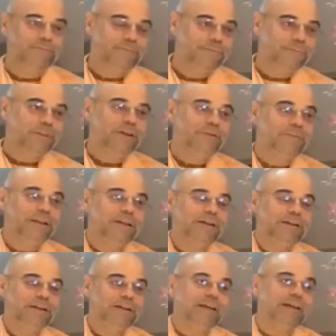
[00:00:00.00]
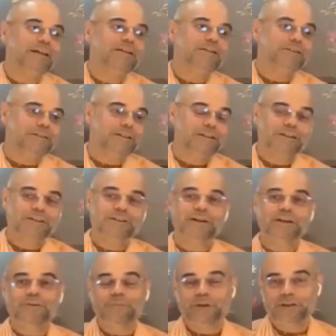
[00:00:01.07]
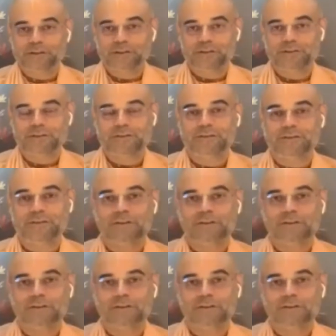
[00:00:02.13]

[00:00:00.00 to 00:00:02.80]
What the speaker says: There are many details in the statements.